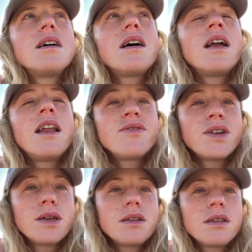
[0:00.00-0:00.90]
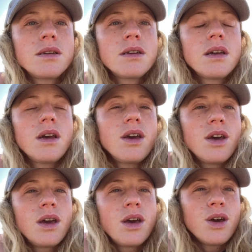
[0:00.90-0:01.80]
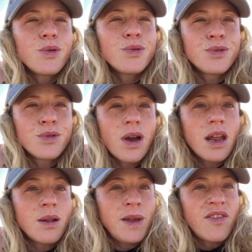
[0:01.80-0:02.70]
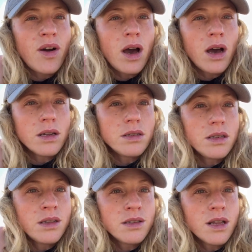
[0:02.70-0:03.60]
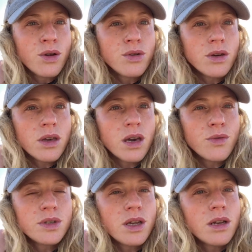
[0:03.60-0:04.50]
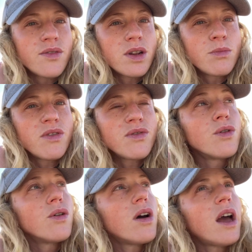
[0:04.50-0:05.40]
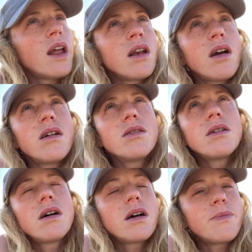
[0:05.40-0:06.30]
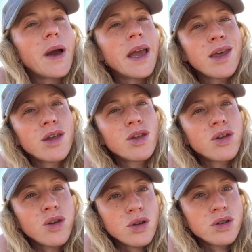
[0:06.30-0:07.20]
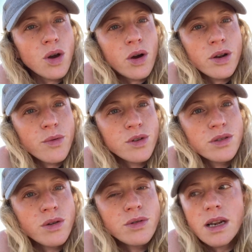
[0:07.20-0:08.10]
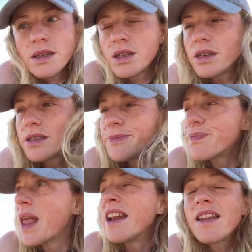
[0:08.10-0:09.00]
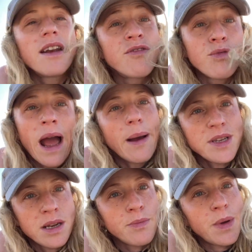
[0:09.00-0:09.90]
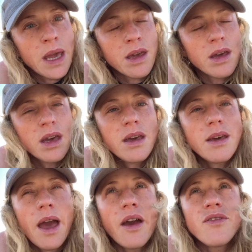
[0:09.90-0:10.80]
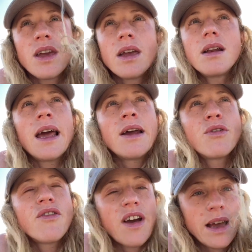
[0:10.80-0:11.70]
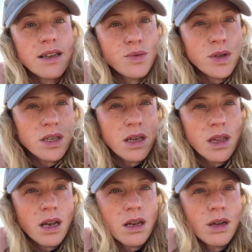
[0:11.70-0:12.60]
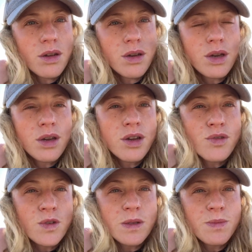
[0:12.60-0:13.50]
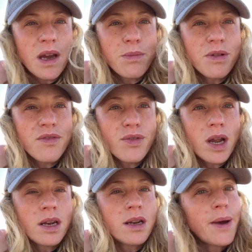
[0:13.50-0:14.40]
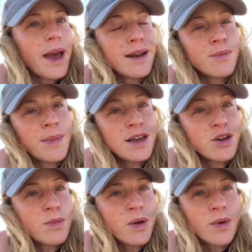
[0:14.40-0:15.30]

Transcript: I love it. Ooh, I had a beef heart in the slow cooker, which I'd never done before, and oh my good God, it was so delicious, and kind of wrapped in a big, heavy layer of fat, which I then crisped up and fried in a pan and made an omelette